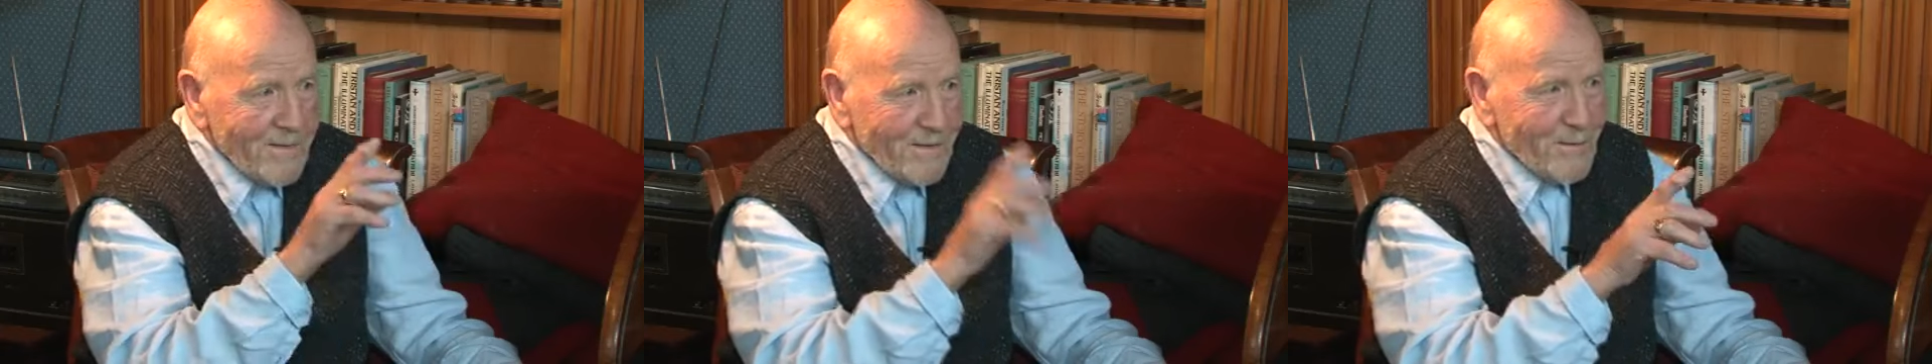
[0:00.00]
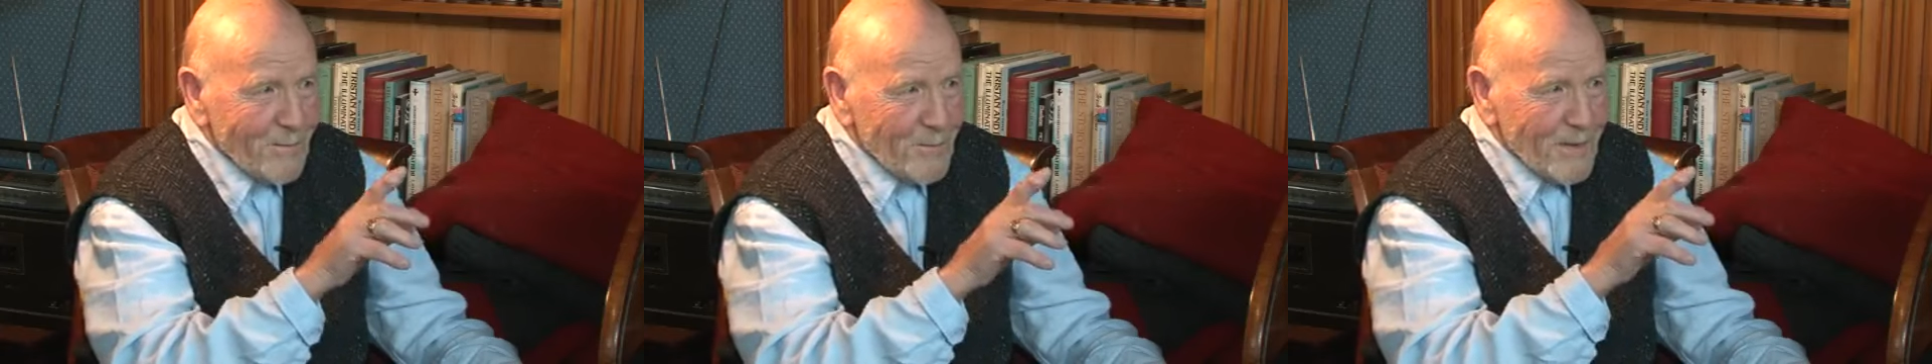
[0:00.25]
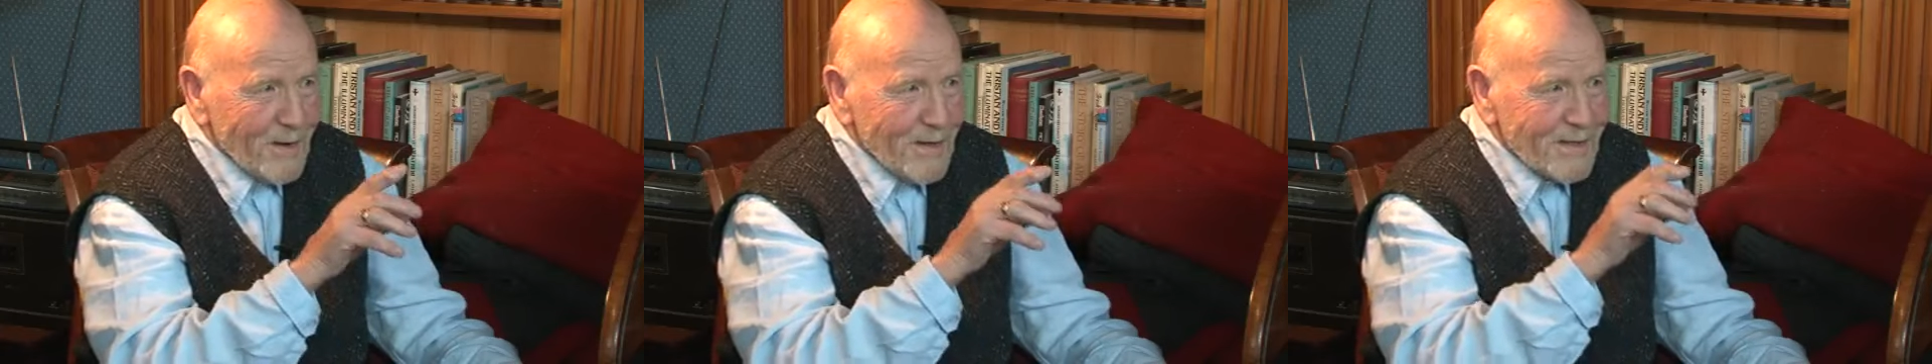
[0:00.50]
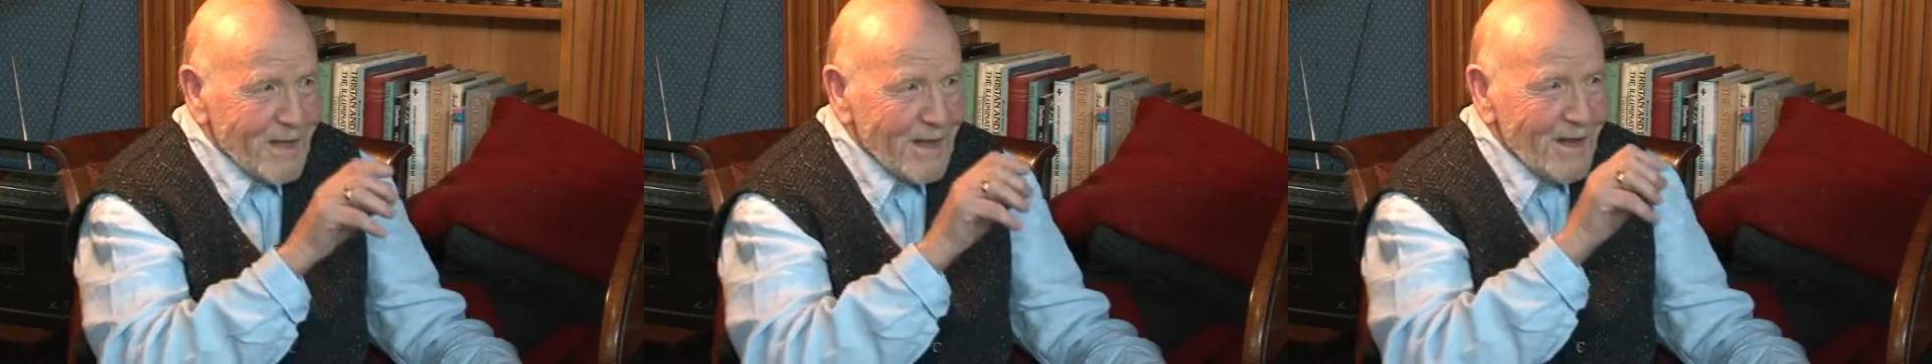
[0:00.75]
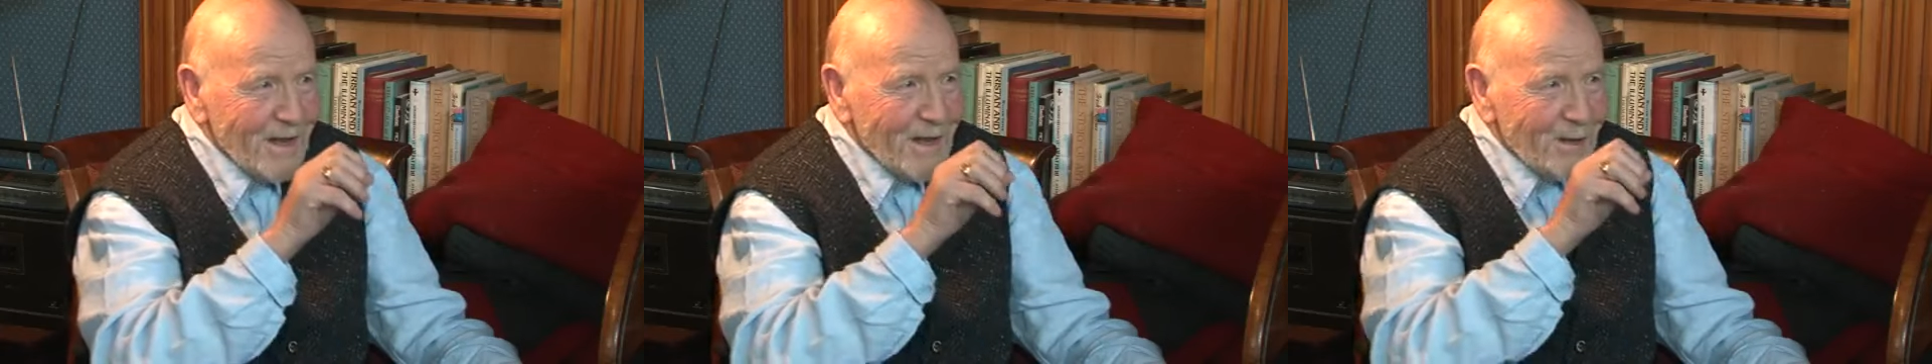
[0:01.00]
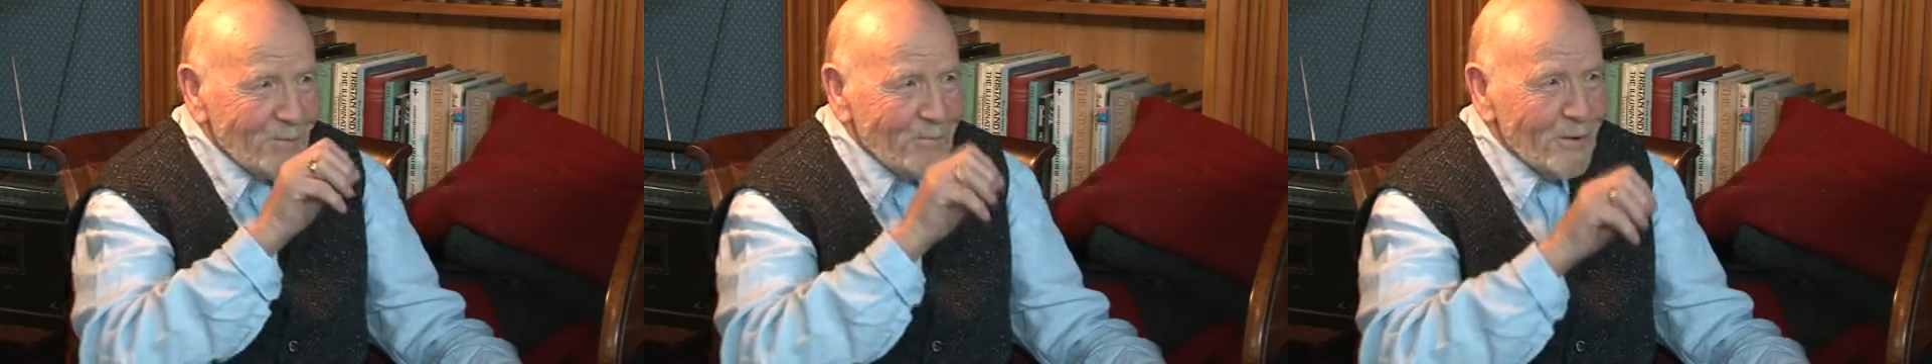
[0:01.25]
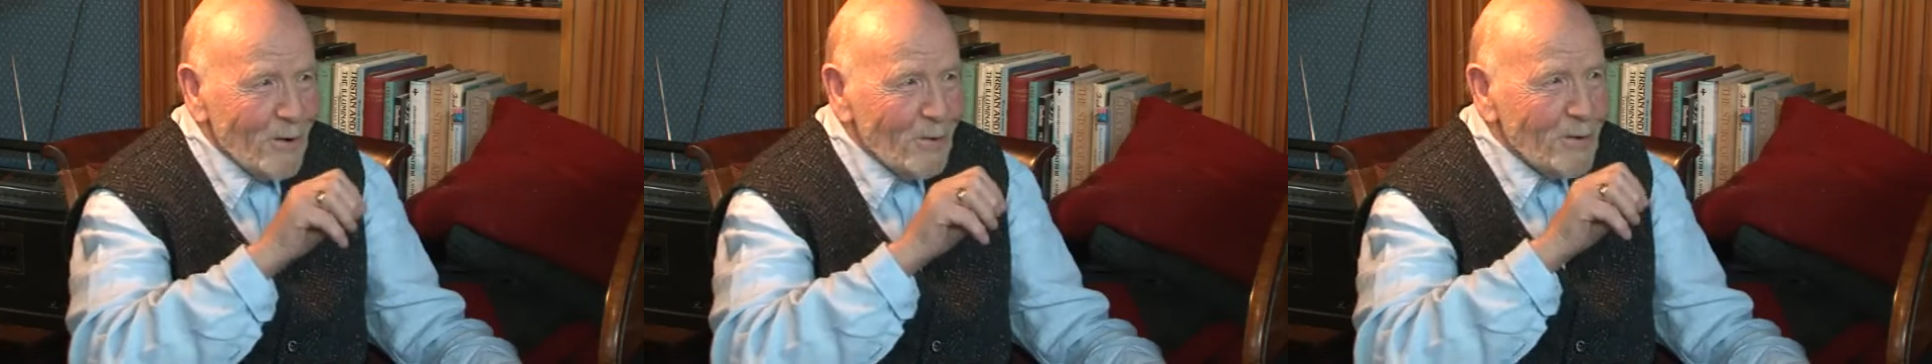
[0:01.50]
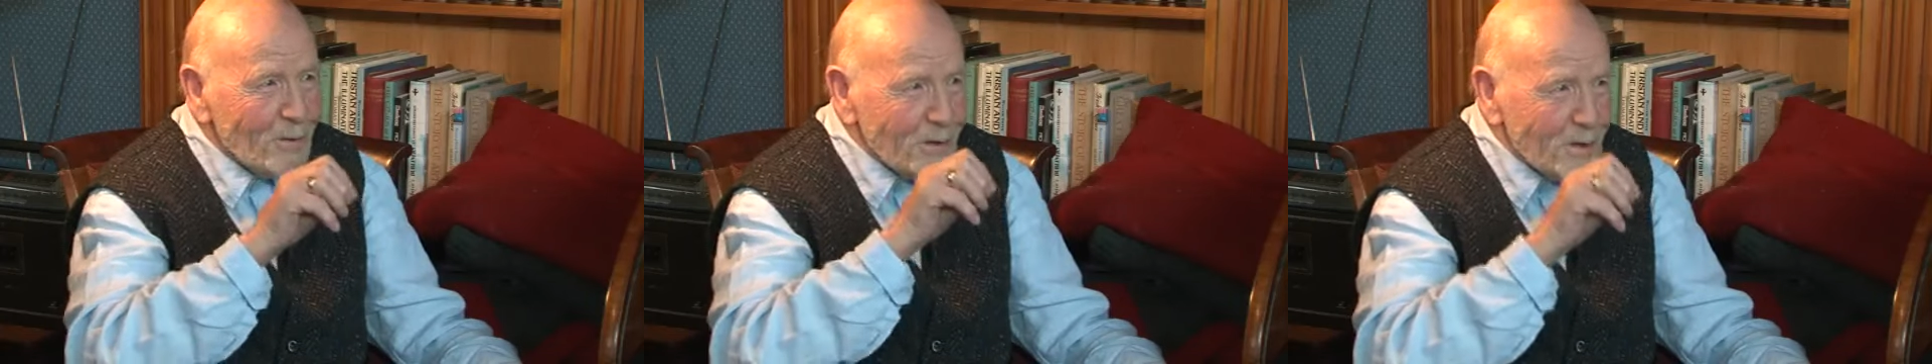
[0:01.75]
good because then you know
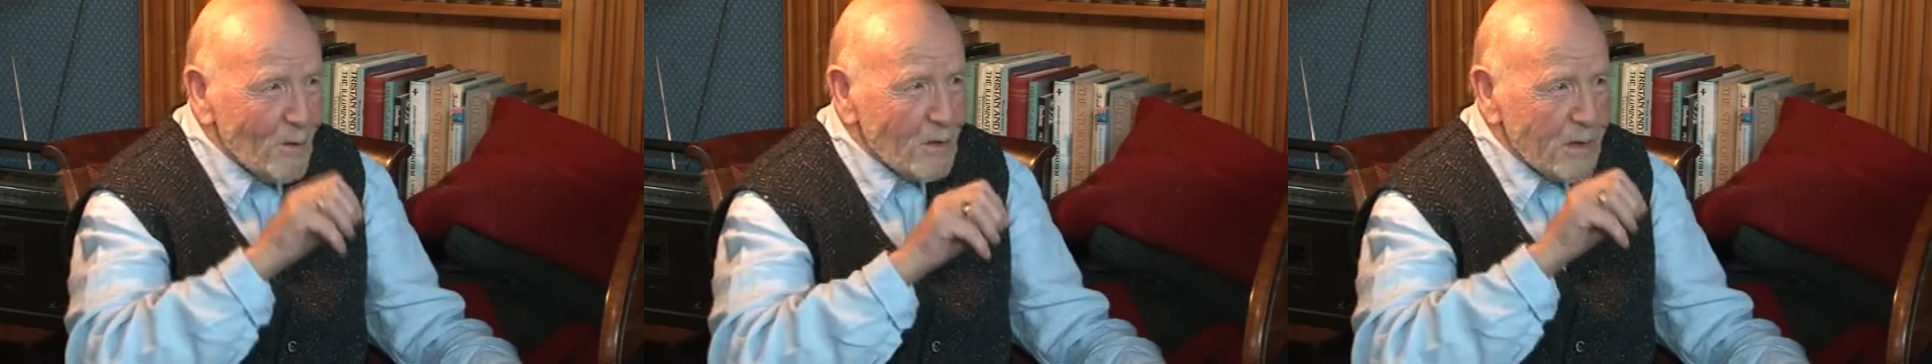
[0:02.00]
you can go